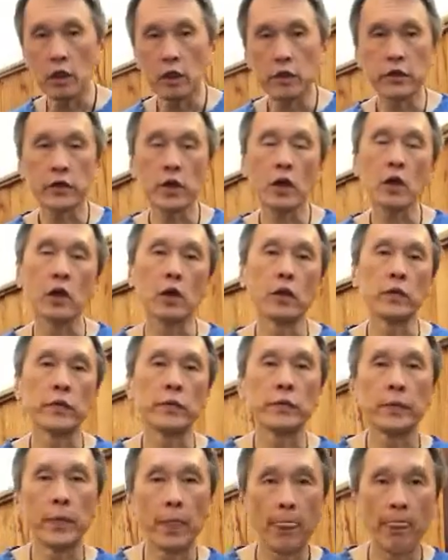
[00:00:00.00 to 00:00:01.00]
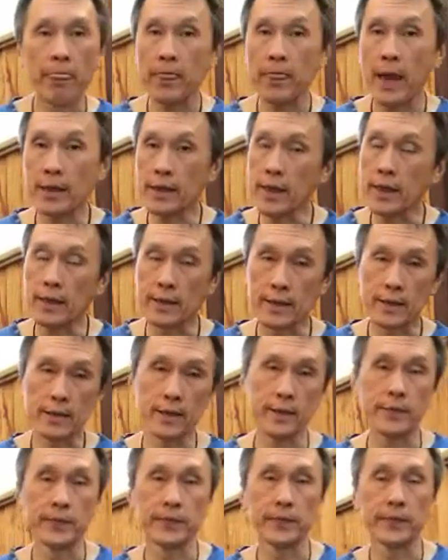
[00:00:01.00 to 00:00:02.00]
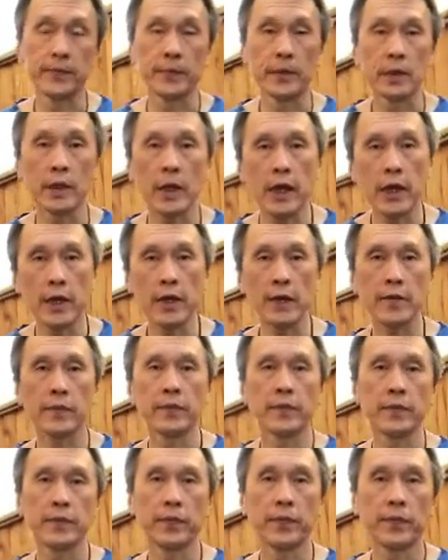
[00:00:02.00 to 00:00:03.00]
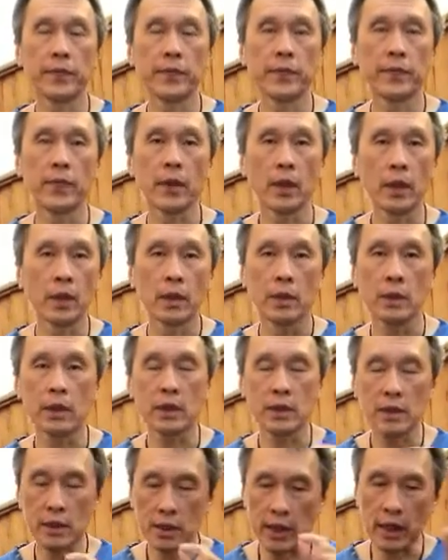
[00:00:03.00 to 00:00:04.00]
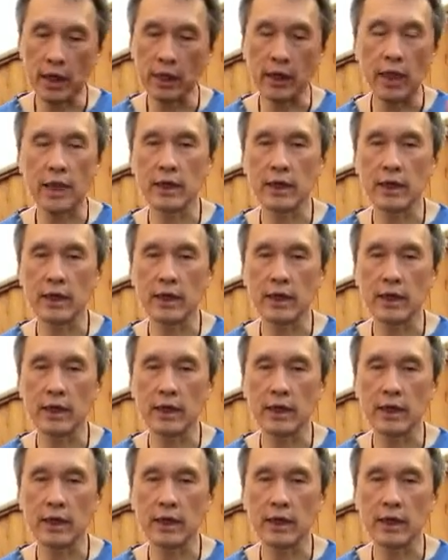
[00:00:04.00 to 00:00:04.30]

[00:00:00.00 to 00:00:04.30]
So, techniques, okay? Just take an